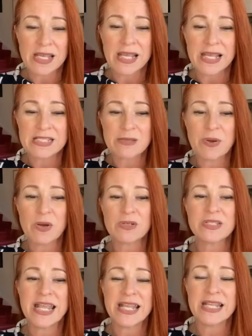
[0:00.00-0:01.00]
It's
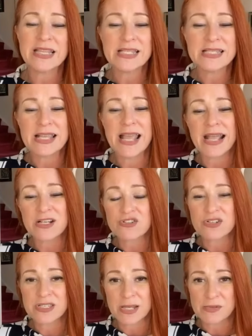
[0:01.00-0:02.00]
about taking these
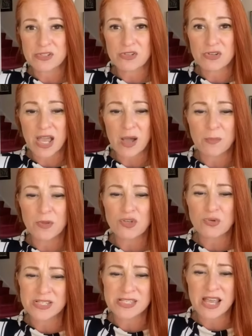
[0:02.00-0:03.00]
extra steps to help
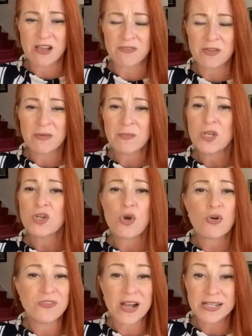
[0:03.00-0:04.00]
yourself.
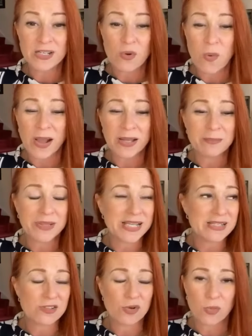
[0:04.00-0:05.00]
Go find a quiet
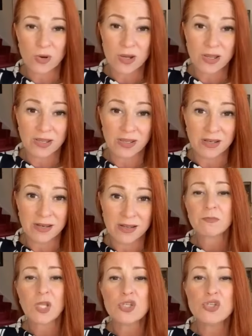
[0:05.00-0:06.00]
place to work in.
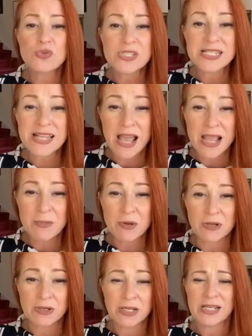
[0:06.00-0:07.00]
Use a
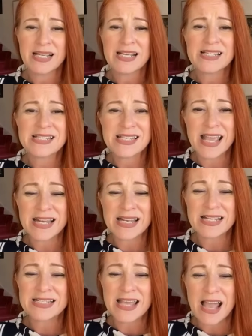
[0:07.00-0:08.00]
timer. Set
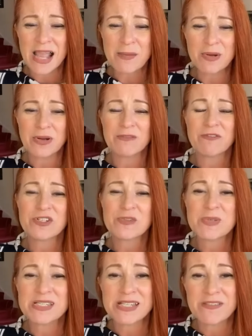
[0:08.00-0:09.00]
a timer for a
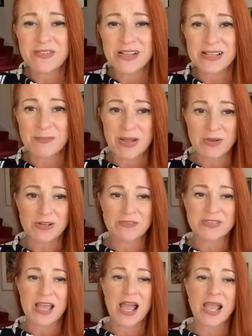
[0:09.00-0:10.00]
specific amount of
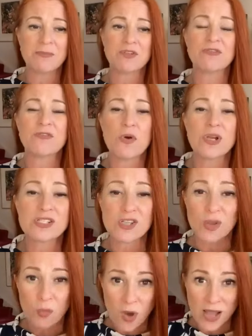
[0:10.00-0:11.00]
time to focus
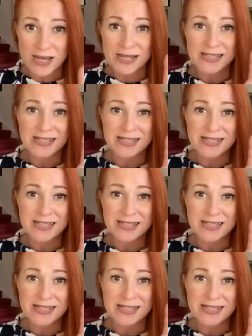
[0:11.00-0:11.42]
on one